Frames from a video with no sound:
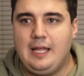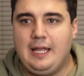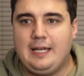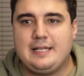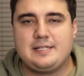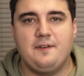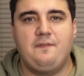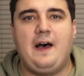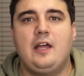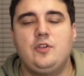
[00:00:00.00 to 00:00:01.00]
it is the
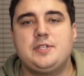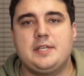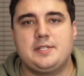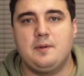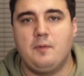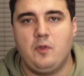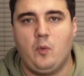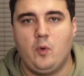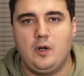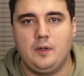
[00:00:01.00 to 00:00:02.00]
value system of the
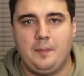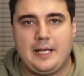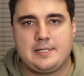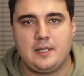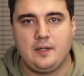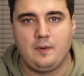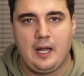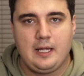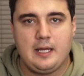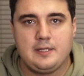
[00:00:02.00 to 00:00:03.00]
world, basically,
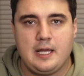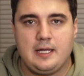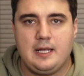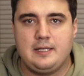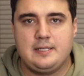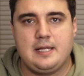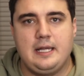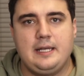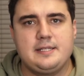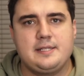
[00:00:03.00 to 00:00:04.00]
right? And
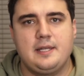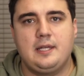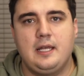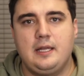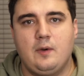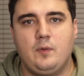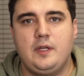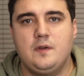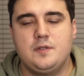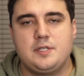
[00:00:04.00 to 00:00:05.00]
it is the thing that we
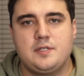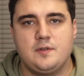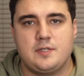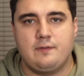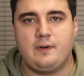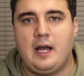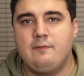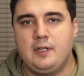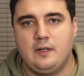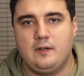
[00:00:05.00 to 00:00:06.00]
use to
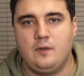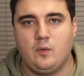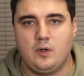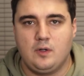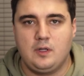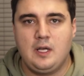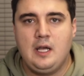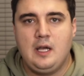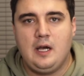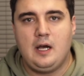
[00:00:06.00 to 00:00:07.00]
survive here in the world.
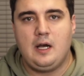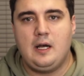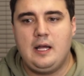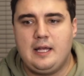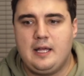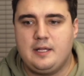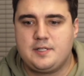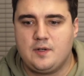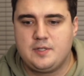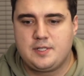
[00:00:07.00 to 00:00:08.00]
And
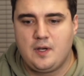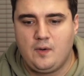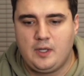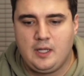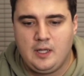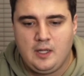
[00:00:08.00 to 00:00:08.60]
so he's going,